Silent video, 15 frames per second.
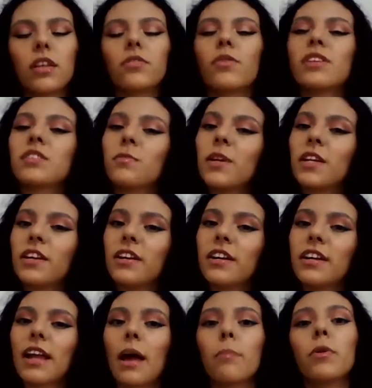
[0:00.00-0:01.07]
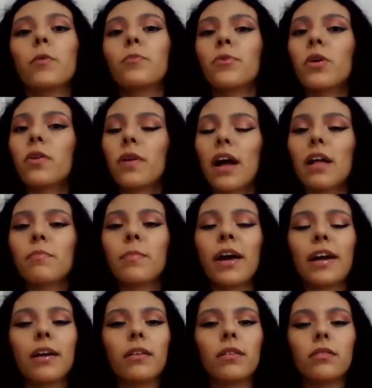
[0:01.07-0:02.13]
transmitter can be programmed
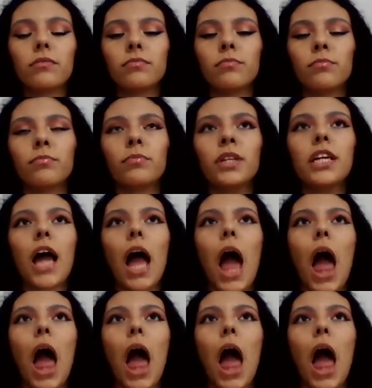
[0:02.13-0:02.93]
by via.